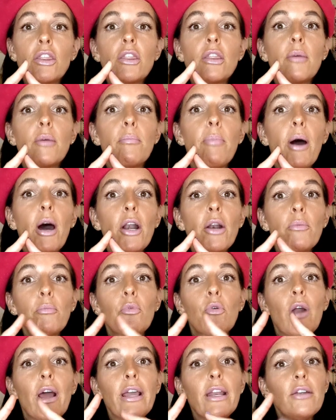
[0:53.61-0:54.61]
The bottom
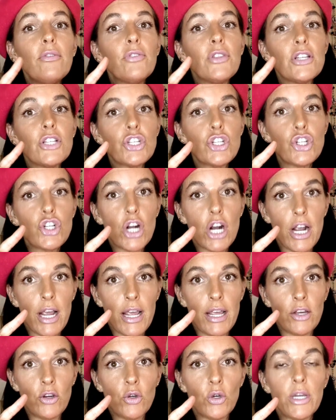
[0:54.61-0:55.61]
right of this
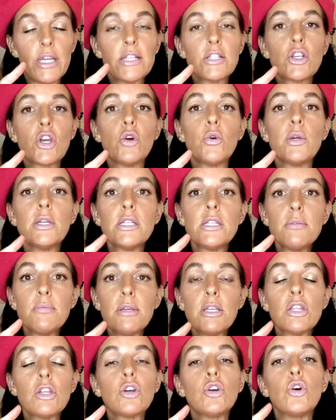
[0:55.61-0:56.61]
triangle is going to be
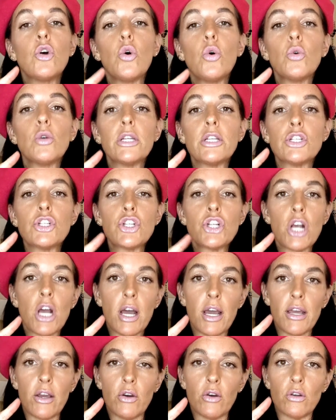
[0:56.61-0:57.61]
the golden
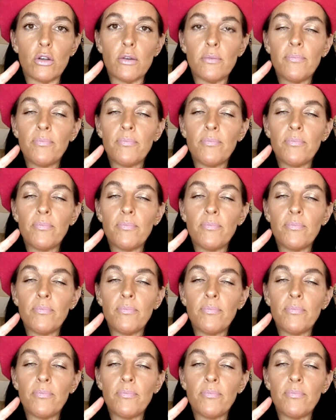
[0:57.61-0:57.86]
child.